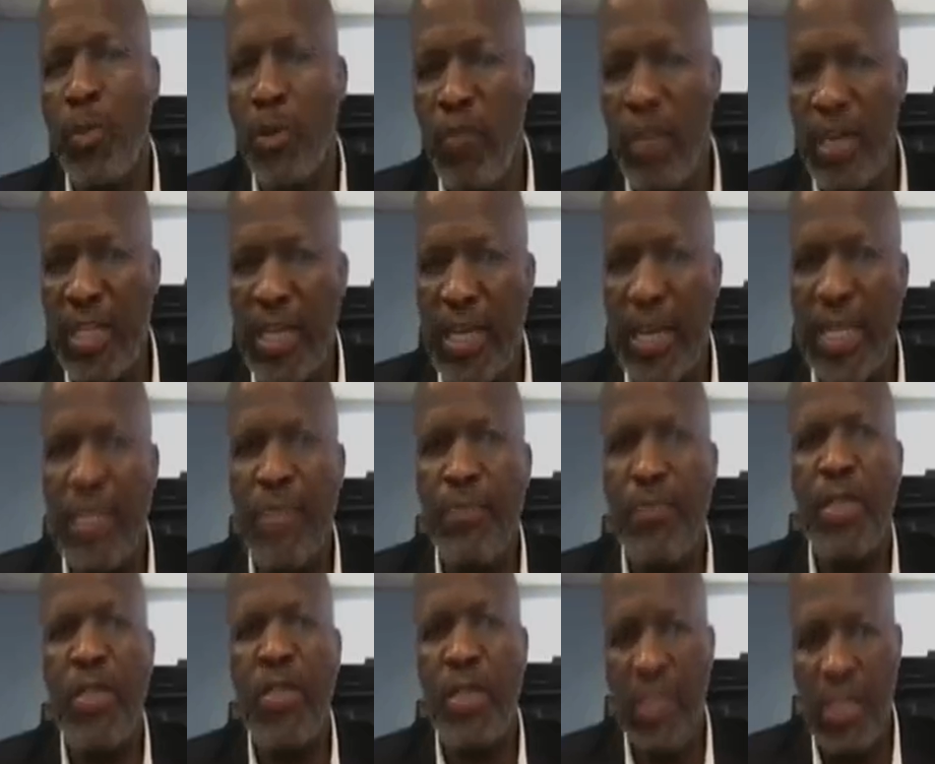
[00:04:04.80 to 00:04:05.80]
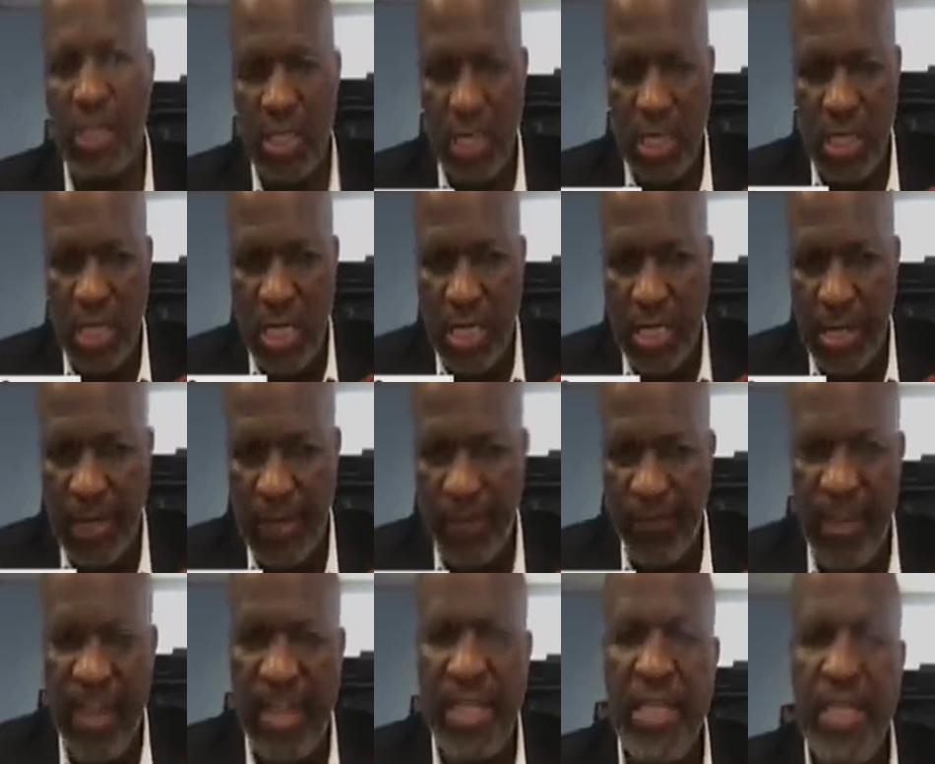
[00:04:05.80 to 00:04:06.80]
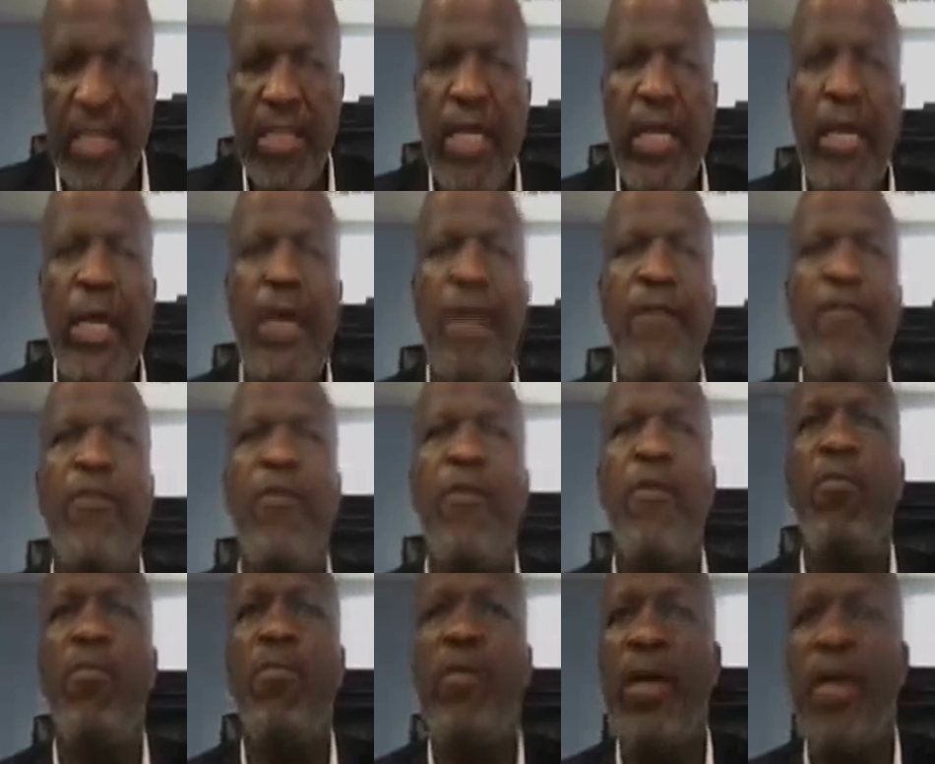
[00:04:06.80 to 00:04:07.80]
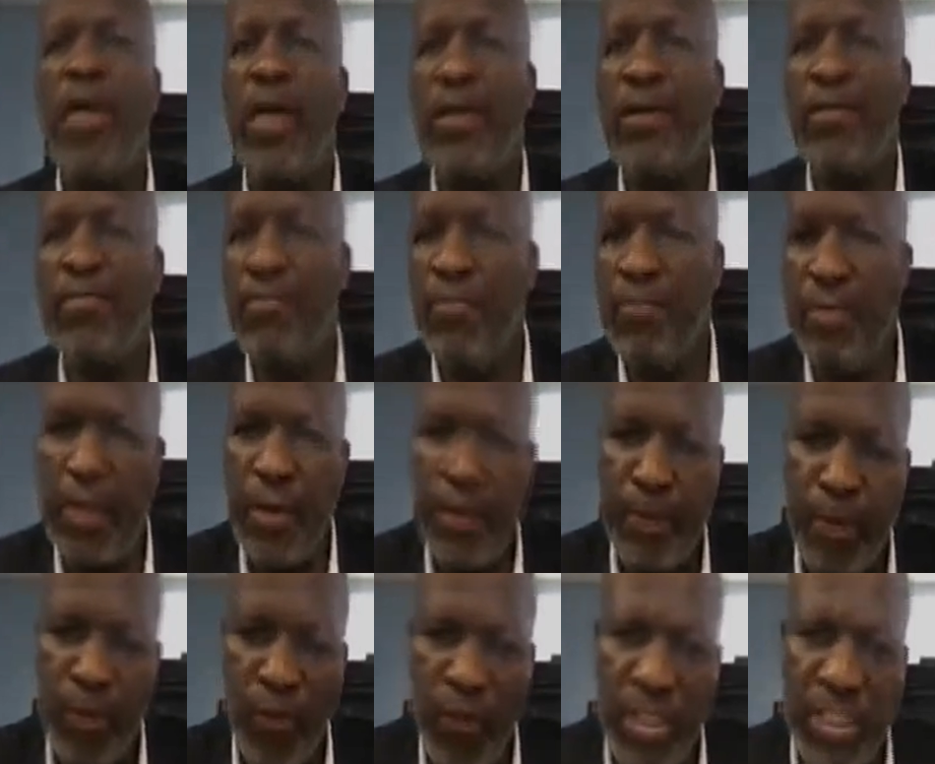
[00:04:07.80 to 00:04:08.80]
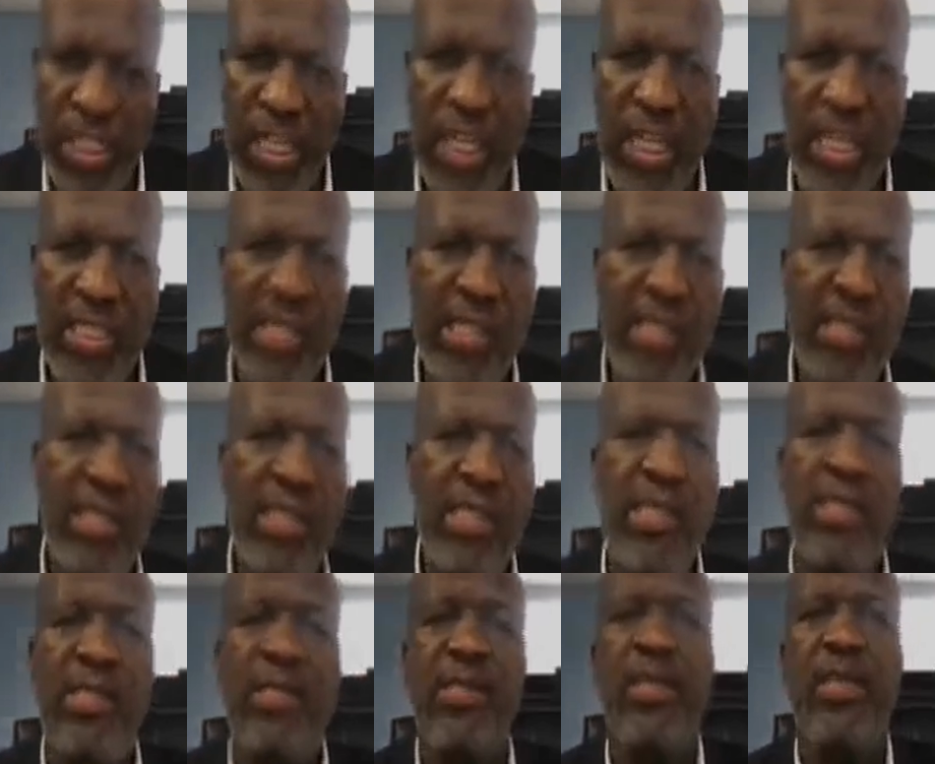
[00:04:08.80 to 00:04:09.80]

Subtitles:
grants, but there's funding from provincial agencies,